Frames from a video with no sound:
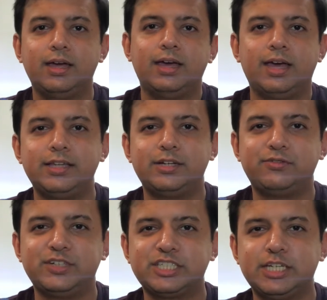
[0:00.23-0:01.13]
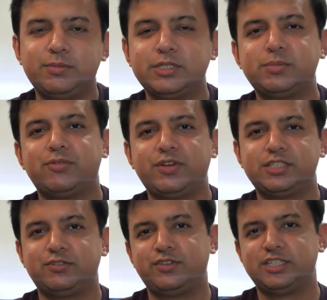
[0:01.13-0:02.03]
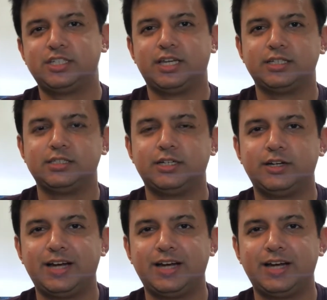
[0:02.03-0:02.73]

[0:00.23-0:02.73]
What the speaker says: Hey there, fish keepers. Professor Fish Tanks here,